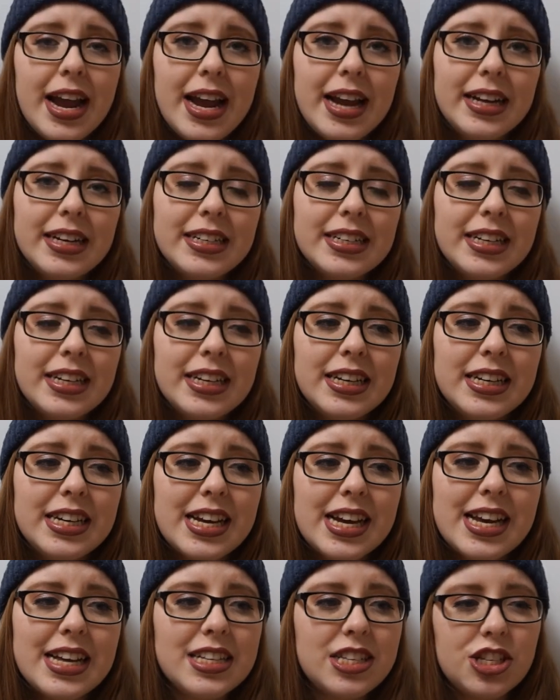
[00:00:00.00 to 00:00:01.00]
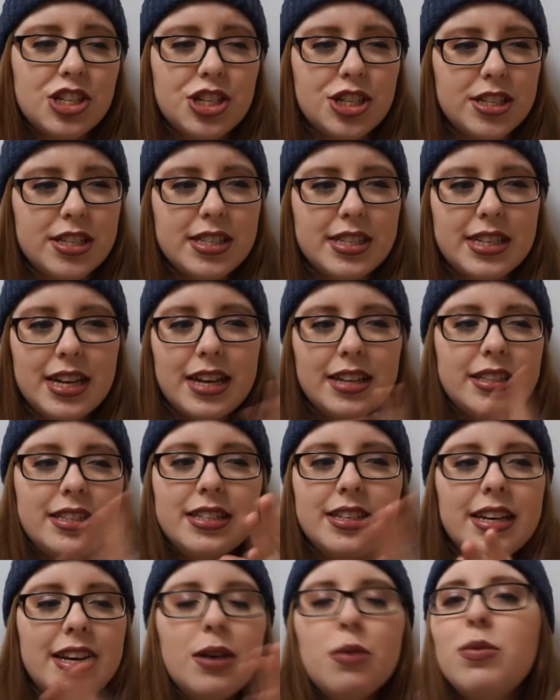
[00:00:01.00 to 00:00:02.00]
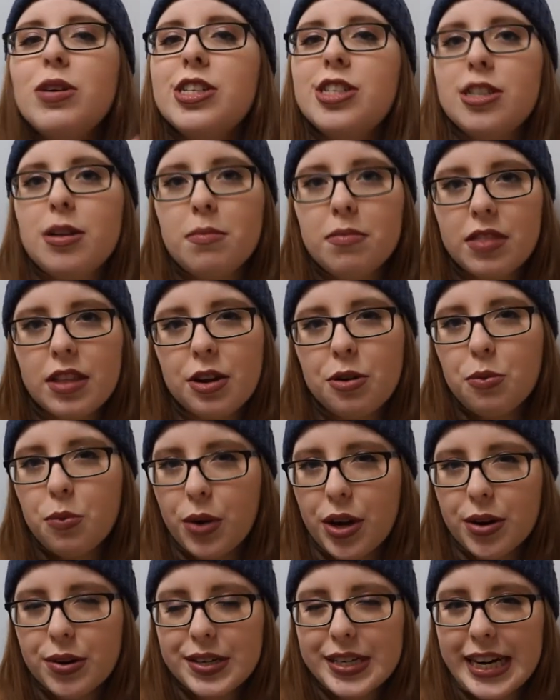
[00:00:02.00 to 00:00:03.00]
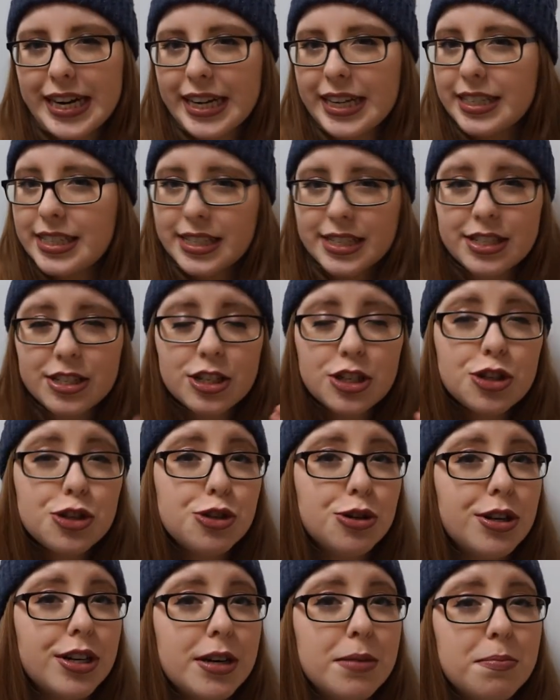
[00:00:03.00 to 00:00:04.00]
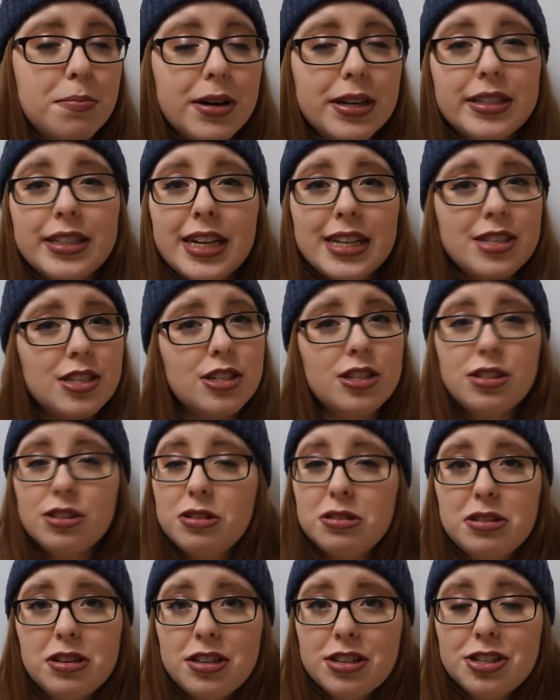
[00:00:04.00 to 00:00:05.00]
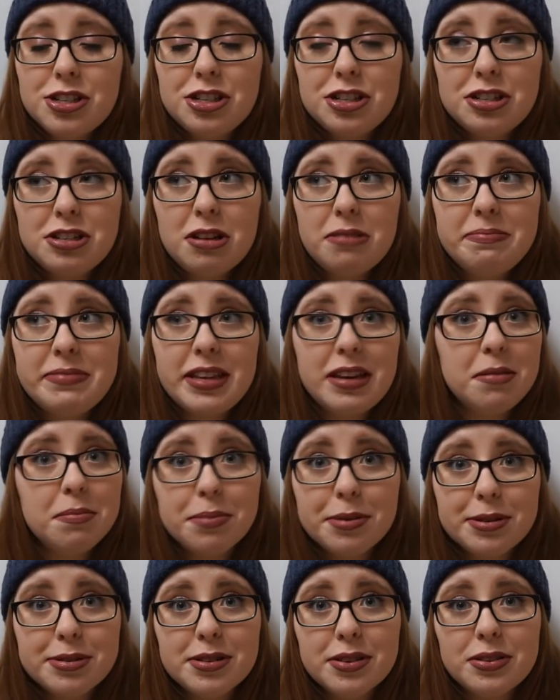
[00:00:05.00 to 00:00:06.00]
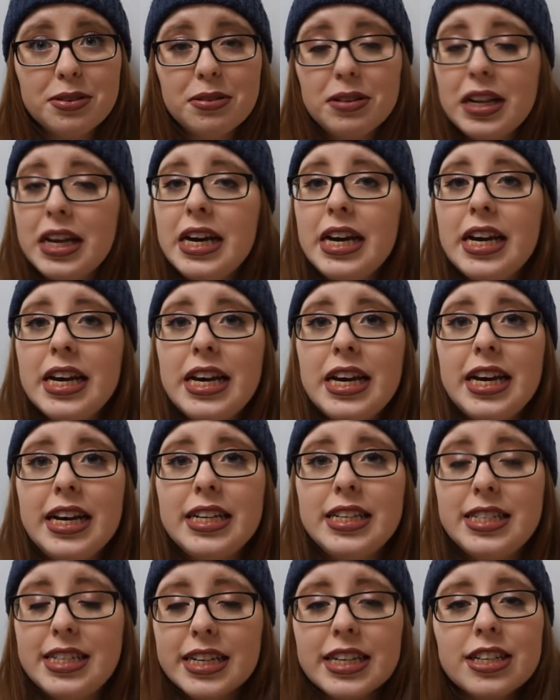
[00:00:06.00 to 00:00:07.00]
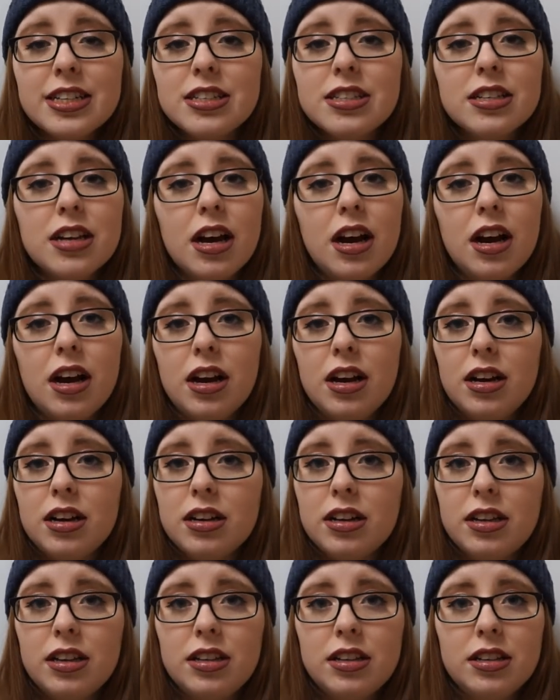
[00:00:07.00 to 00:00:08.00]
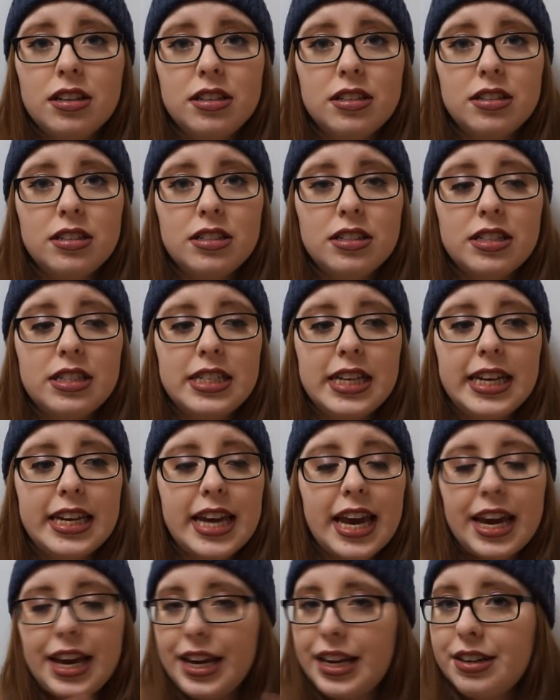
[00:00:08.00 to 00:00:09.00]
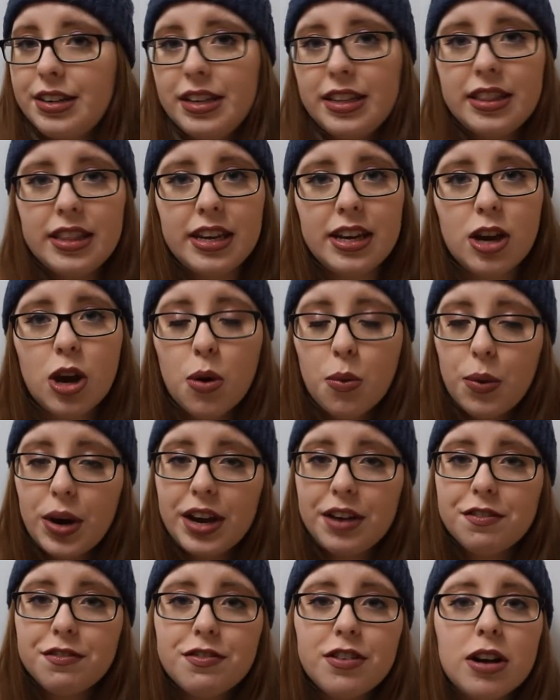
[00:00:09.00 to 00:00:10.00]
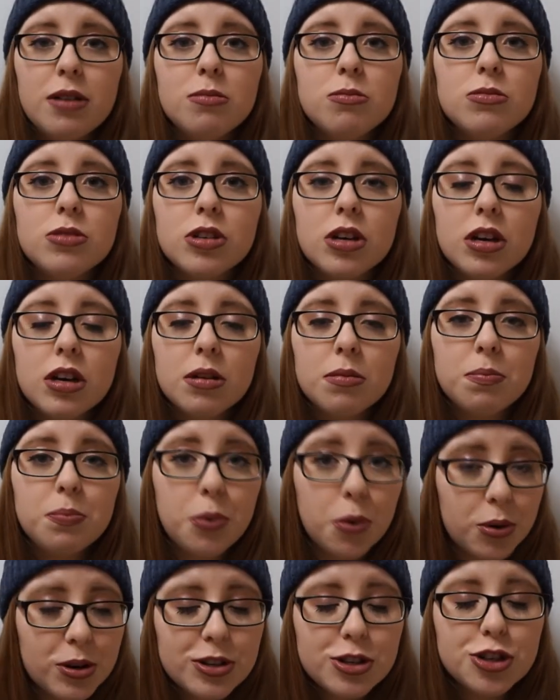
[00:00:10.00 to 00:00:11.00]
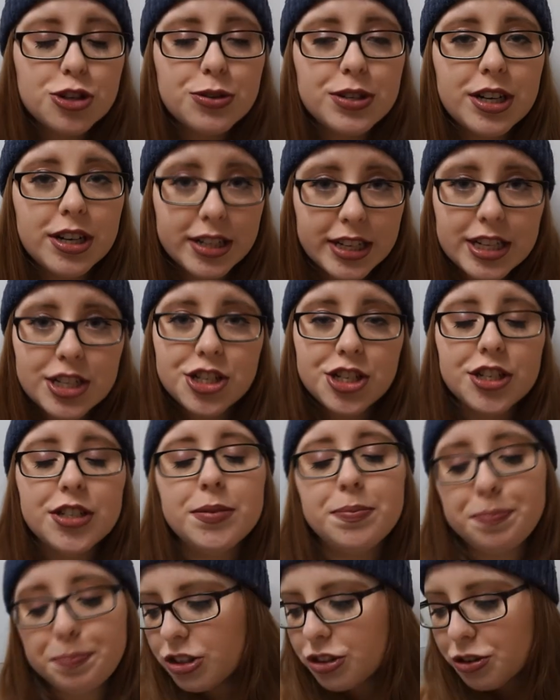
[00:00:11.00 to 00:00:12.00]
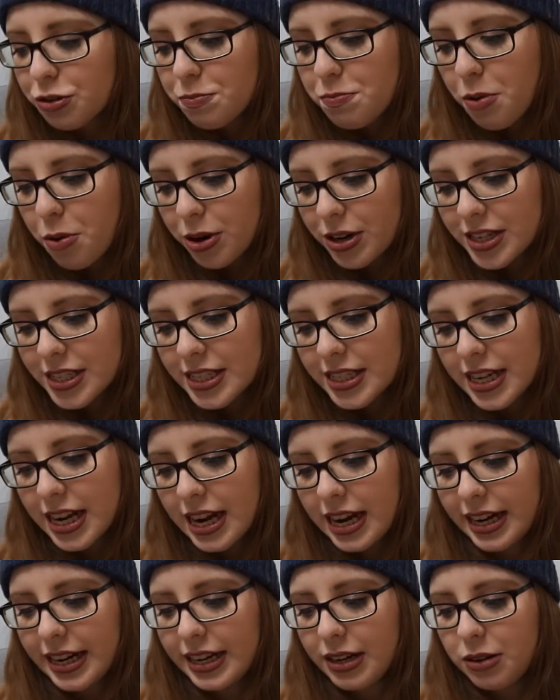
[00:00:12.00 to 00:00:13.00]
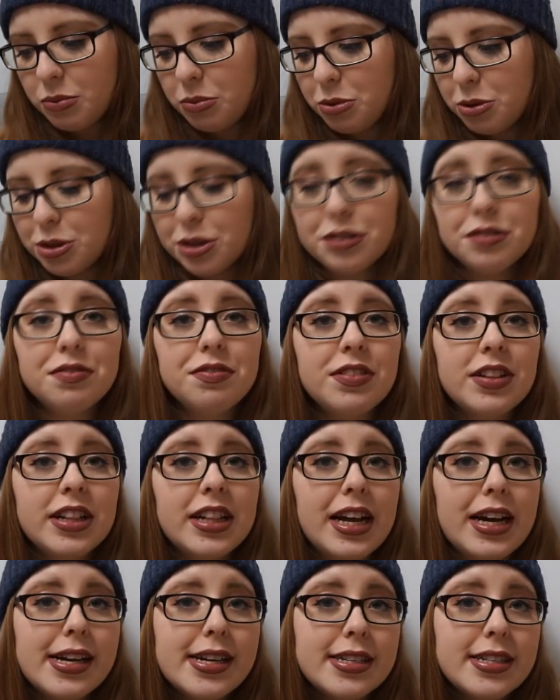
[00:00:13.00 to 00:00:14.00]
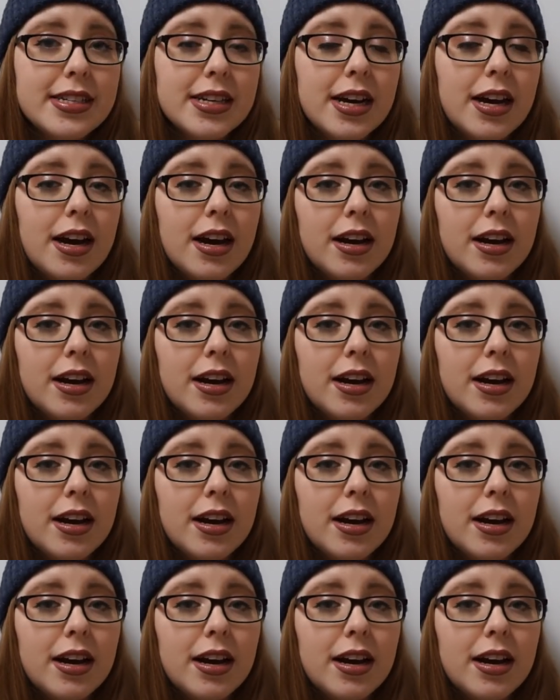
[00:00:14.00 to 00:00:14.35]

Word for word: and it's just, it was something weird that I didn't enjoy, but that's something personal. It didn't take anything away from the poetry collection. Another point I would have liked